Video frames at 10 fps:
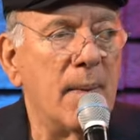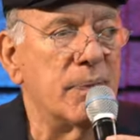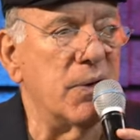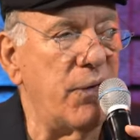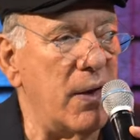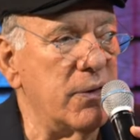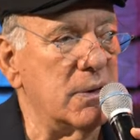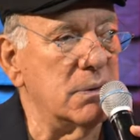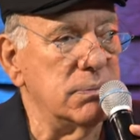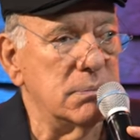The
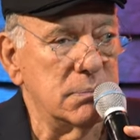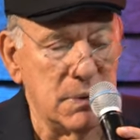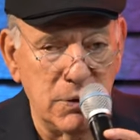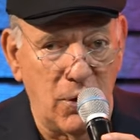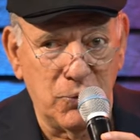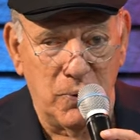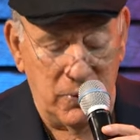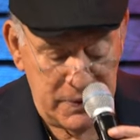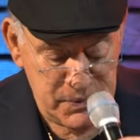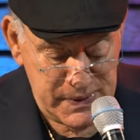father did not
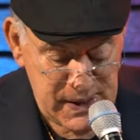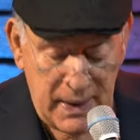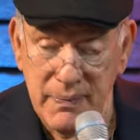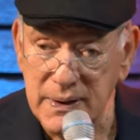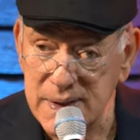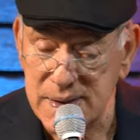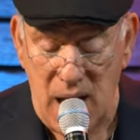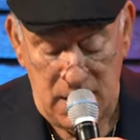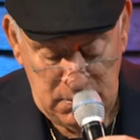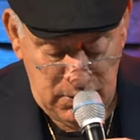work as a Messiah, but the
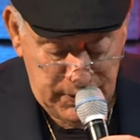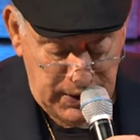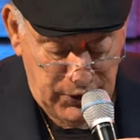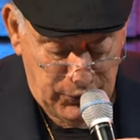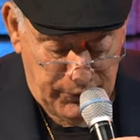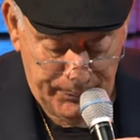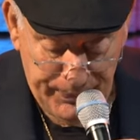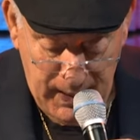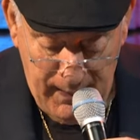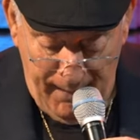son continued.
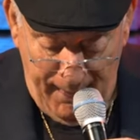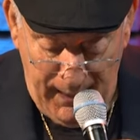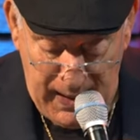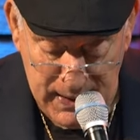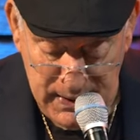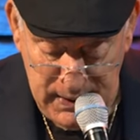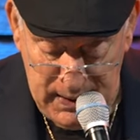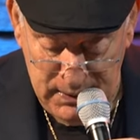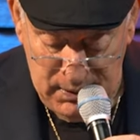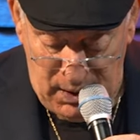And he
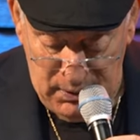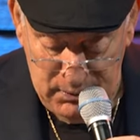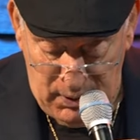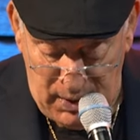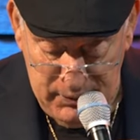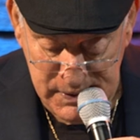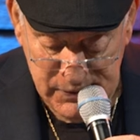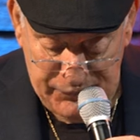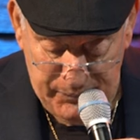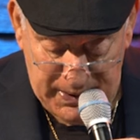had hundreds
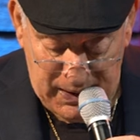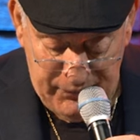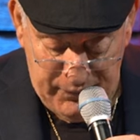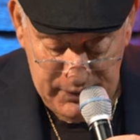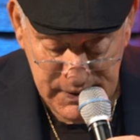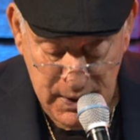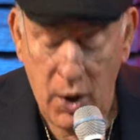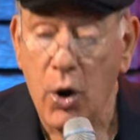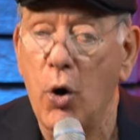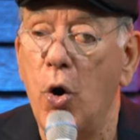of believers.
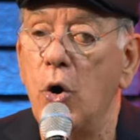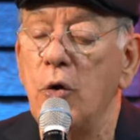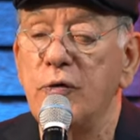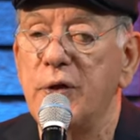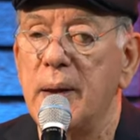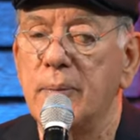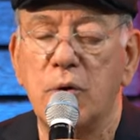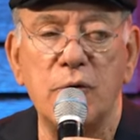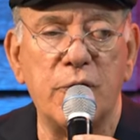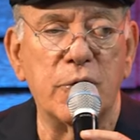All of them
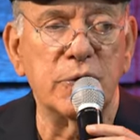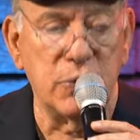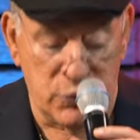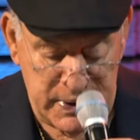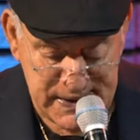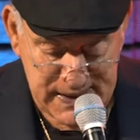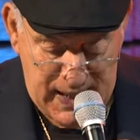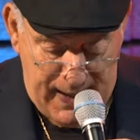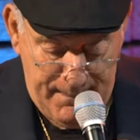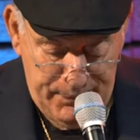converted to
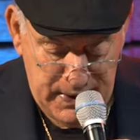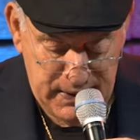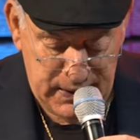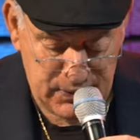Islam in the year